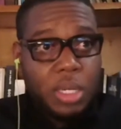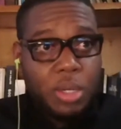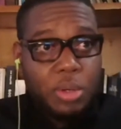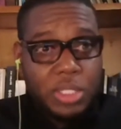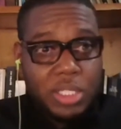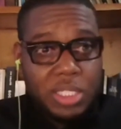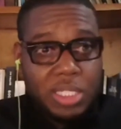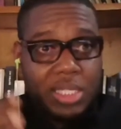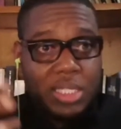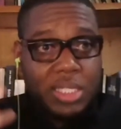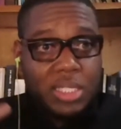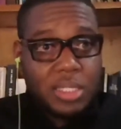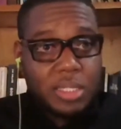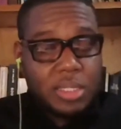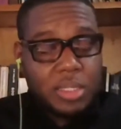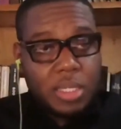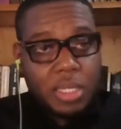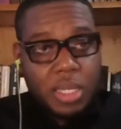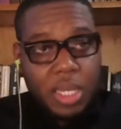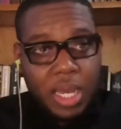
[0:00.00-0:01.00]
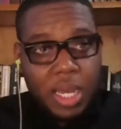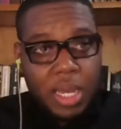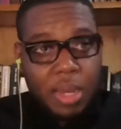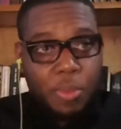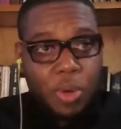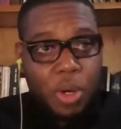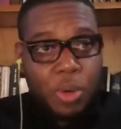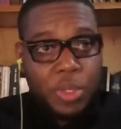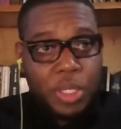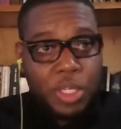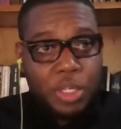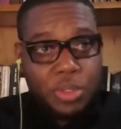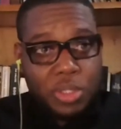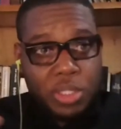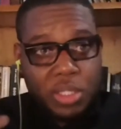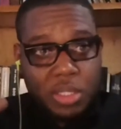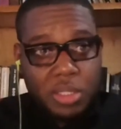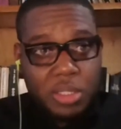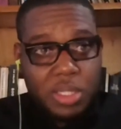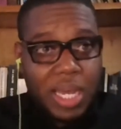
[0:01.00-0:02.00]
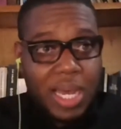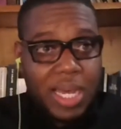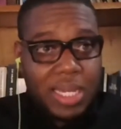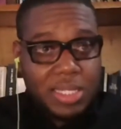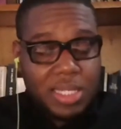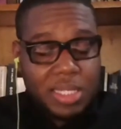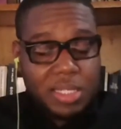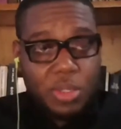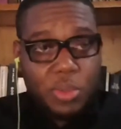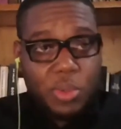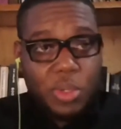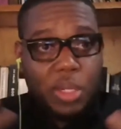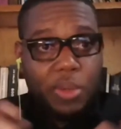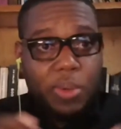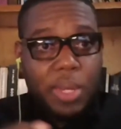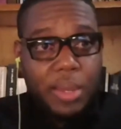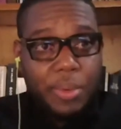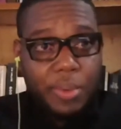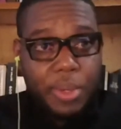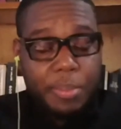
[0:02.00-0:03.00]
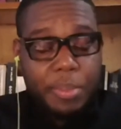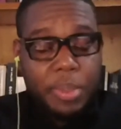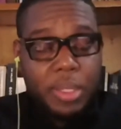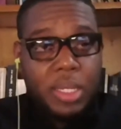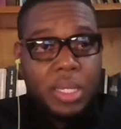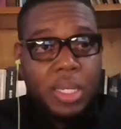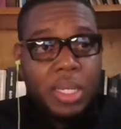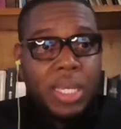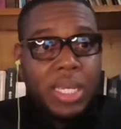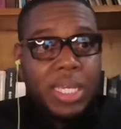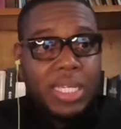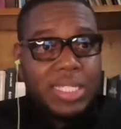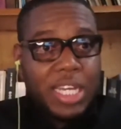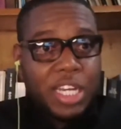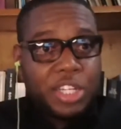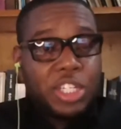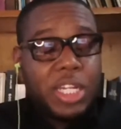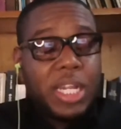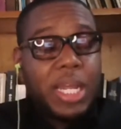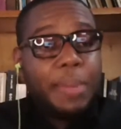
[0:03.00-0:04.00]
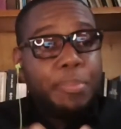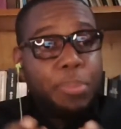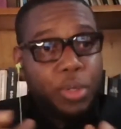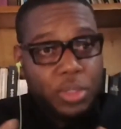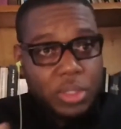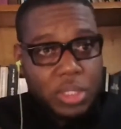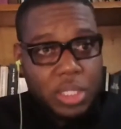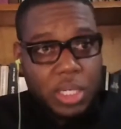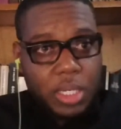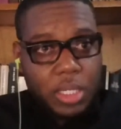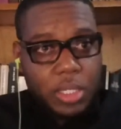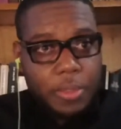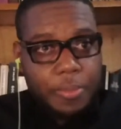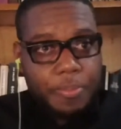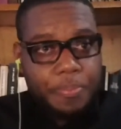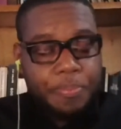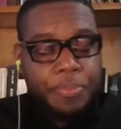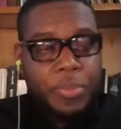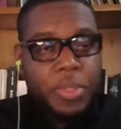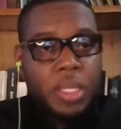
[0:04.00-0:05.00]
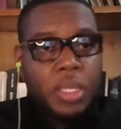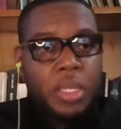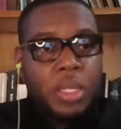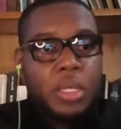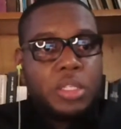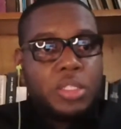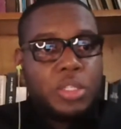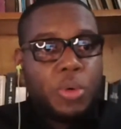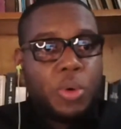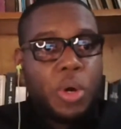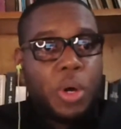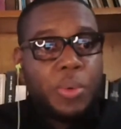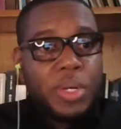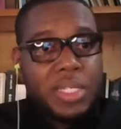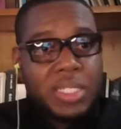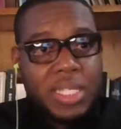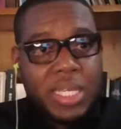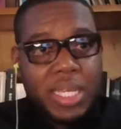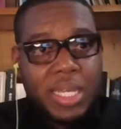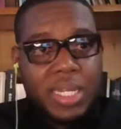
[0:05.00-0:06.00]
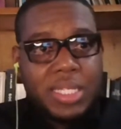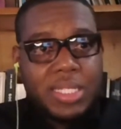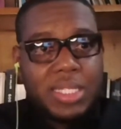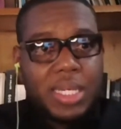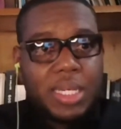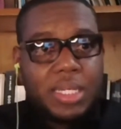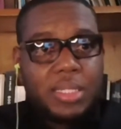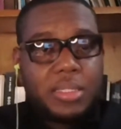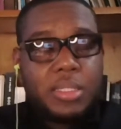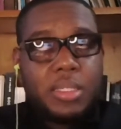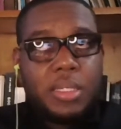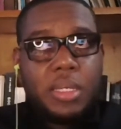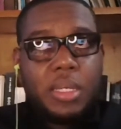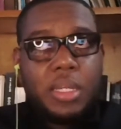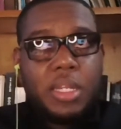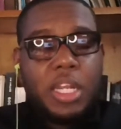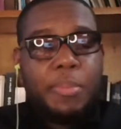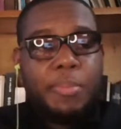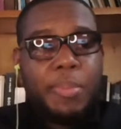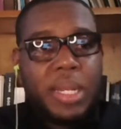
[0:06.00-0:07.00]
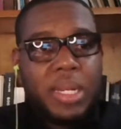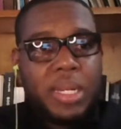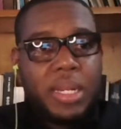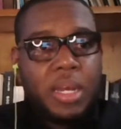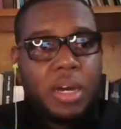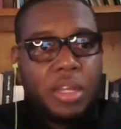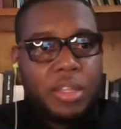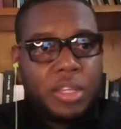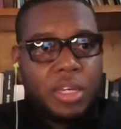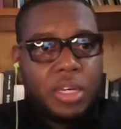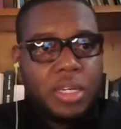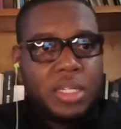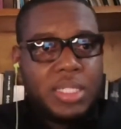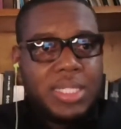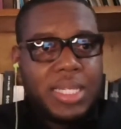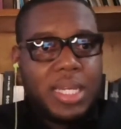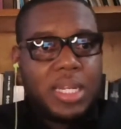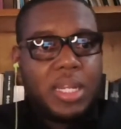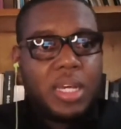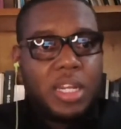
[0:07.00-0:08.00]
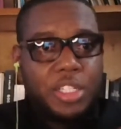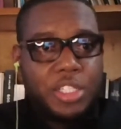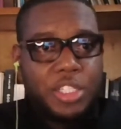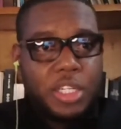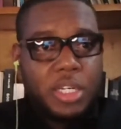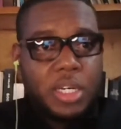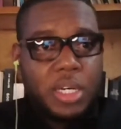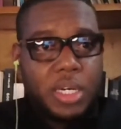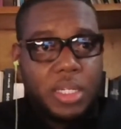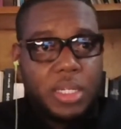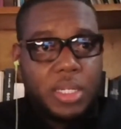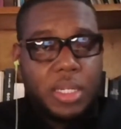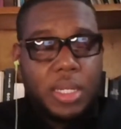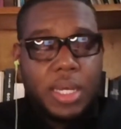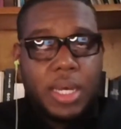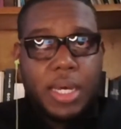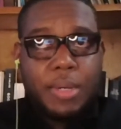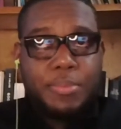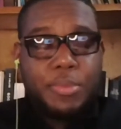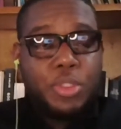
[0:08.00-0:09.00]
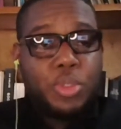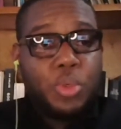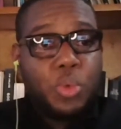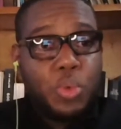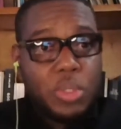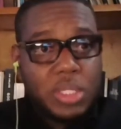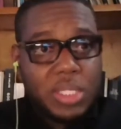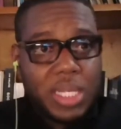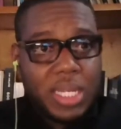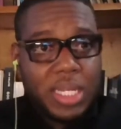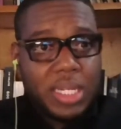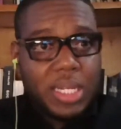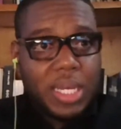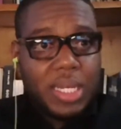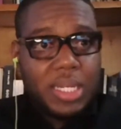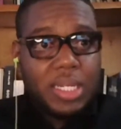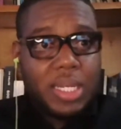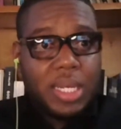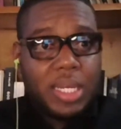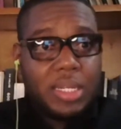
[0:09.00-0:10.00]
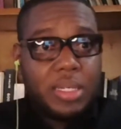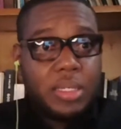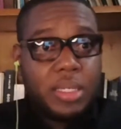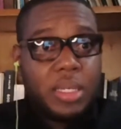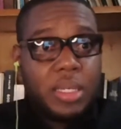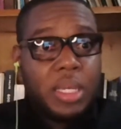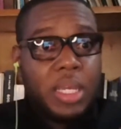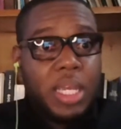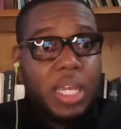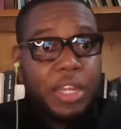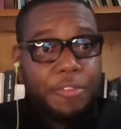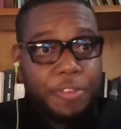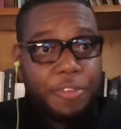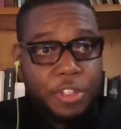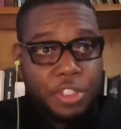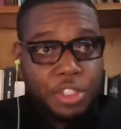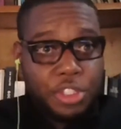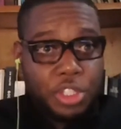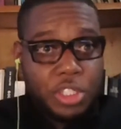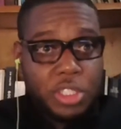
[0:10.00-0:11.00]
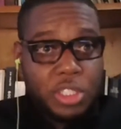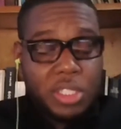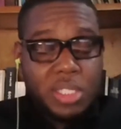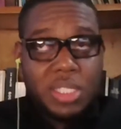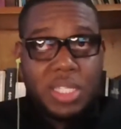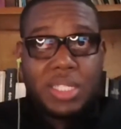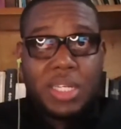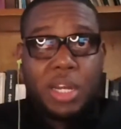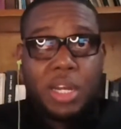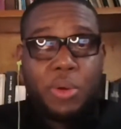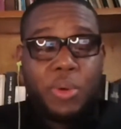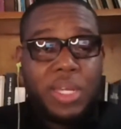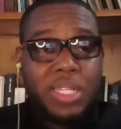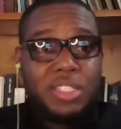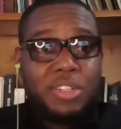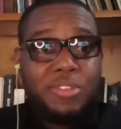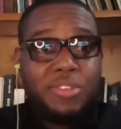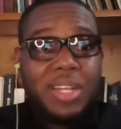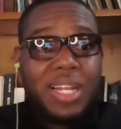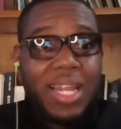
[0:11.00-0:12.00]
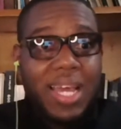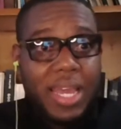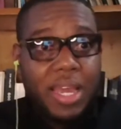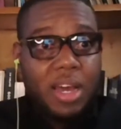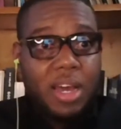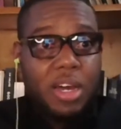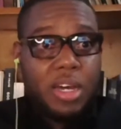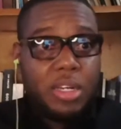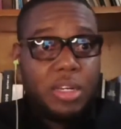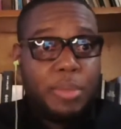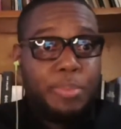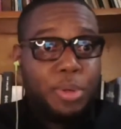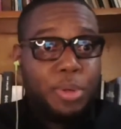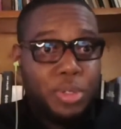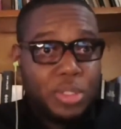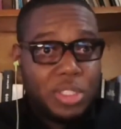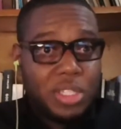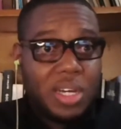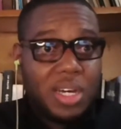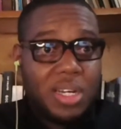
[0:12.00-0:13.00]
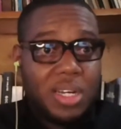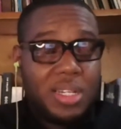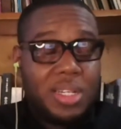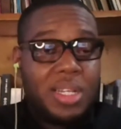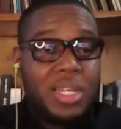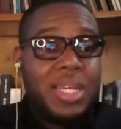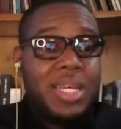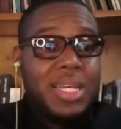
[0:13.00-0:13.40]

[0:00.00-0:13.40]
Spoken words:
which is what we use to access the World Wide Web, it's actually a protocol. So what we're saying is that there are many other technological tools and infrastructures that are going to rely on the protocol